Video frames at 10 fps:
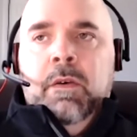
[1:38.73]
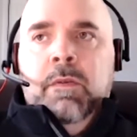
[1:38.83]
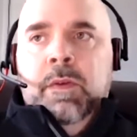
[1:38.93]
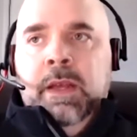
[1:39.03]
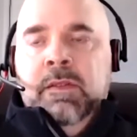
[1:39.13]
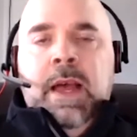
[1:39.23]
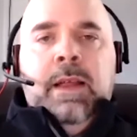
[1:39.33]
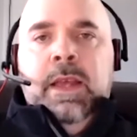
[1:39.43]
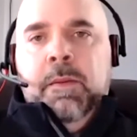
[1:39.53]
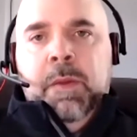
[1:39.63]

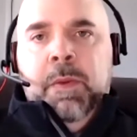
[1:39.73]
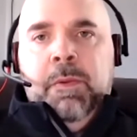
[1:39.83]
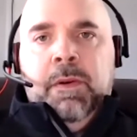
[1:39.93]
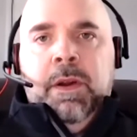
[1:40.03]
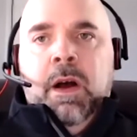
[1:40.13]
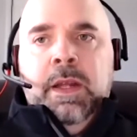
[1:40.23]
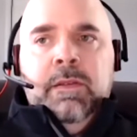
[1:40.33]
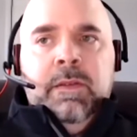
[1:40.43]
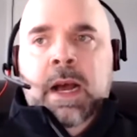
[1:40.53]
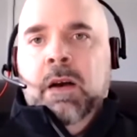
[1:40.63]
exactly how many people are in an
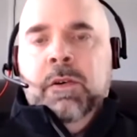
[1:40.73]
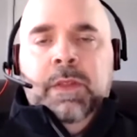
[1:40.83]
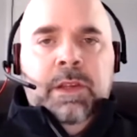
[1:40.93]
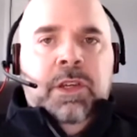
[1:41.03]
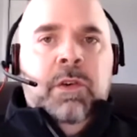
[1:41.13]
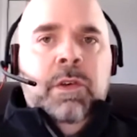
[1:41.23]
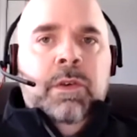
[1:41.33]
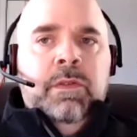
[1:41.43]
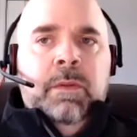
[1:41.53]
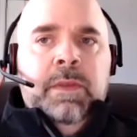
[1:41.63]
audience. Now they show you
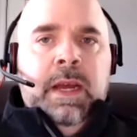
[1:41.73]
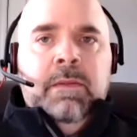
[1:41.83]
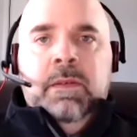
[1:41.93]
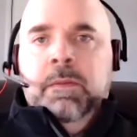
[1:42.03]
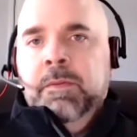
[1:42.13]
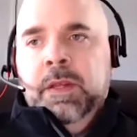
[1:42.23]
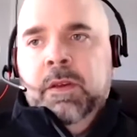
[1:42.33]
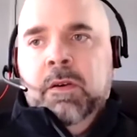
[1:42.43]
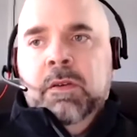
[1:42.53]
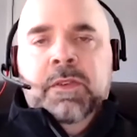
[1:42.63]
sometimes they
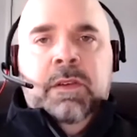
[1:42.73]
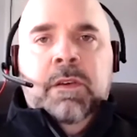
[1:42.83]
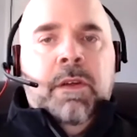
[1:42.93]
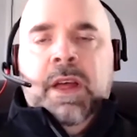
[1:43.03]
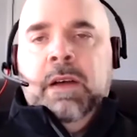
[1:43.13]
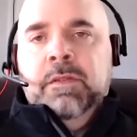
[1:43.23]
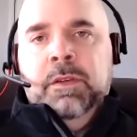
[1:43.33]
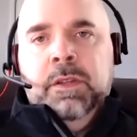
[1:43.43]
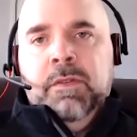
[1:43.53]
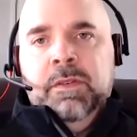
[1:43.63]
don't. If it's under 1,000,
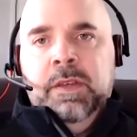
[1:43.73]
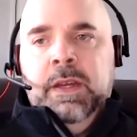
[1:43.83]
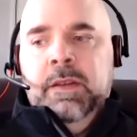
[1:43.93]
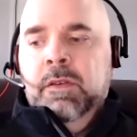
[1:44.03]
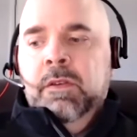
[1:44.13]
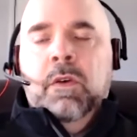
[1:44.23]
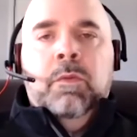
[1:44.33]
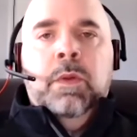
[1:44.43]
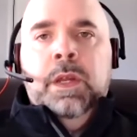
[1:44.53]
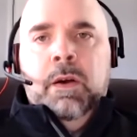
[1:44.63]
you'll never see it. So you don't
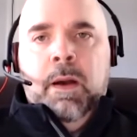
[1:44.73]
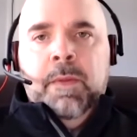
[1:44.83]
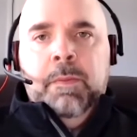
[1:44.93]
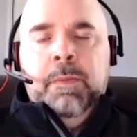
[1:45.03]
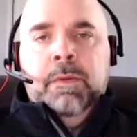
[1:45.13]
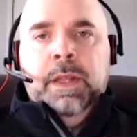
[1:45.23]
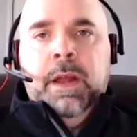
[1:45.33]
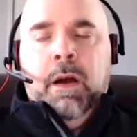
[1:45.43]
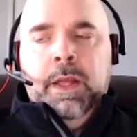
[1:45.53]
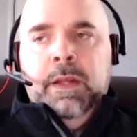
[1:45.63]
really know how many people are in that
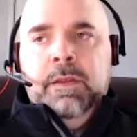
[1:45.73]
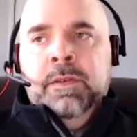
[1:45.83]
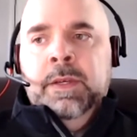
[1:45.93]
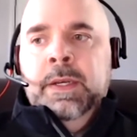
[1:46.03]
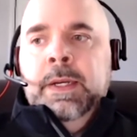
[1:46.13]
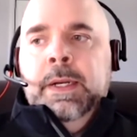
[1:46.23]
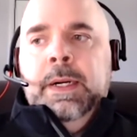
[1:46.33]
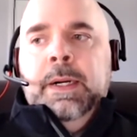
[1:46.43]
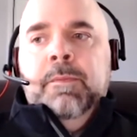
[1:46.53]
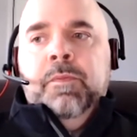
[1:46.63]
audience.
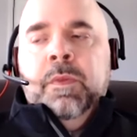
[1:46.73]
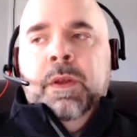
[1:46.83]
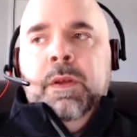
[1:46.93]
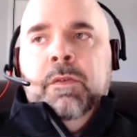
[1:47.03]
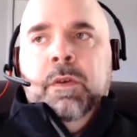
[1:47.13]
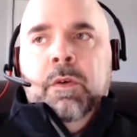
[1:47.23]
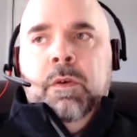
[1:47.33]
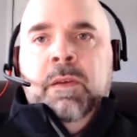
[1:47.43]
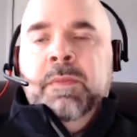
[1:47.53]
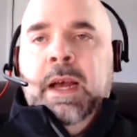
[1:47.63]

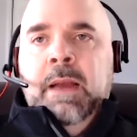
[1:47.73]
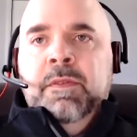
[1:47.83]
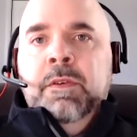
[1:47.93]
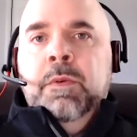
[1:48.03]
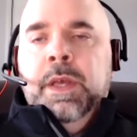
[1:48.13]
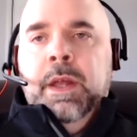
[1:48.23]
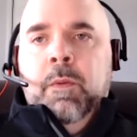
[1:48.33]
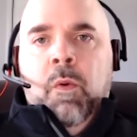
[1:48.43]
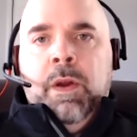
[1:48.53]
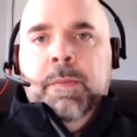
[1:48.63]
So sometimes you will get a
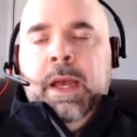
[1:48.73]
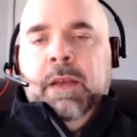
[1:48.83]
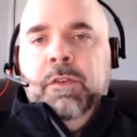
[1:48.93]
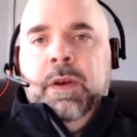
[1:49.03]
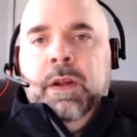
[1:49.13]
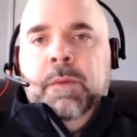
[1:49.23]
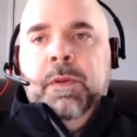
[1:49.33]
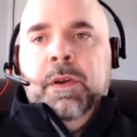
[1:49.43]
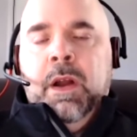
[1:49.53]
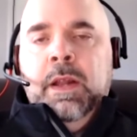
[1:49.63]
warning back if you try to
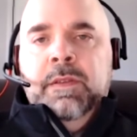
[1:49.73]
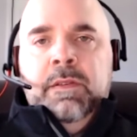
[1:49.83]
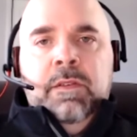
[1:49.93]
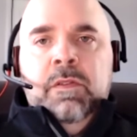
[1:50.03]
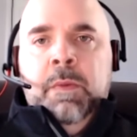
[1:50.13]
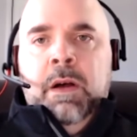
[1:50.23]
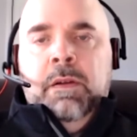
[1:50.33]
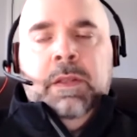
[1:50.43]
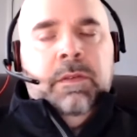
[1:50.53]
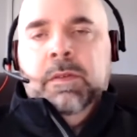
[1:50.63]
upload an audience that's too
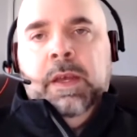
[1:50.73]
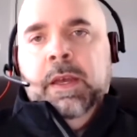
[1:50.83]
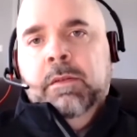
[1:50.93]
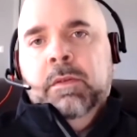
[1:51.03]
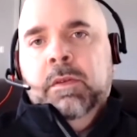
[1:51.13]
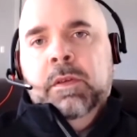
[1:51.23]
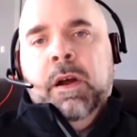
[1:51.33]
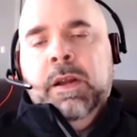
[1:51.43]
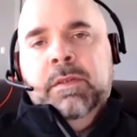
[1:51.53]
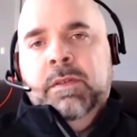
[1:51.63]
small. It'll say your
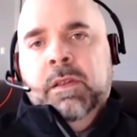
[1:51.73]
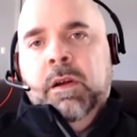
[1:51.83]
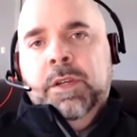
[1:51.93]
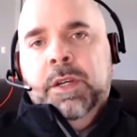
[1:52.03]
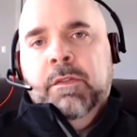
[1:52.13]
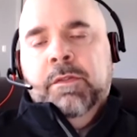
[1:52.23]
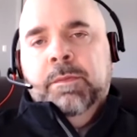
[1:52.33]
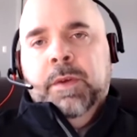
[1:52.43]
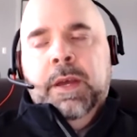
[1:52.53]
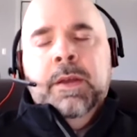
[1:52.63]
audience isn't large enough.
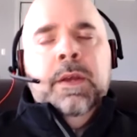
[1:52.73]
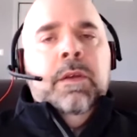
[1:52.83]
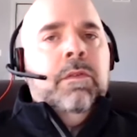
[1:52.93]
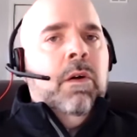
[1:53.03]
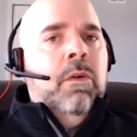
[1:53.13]
Okay. So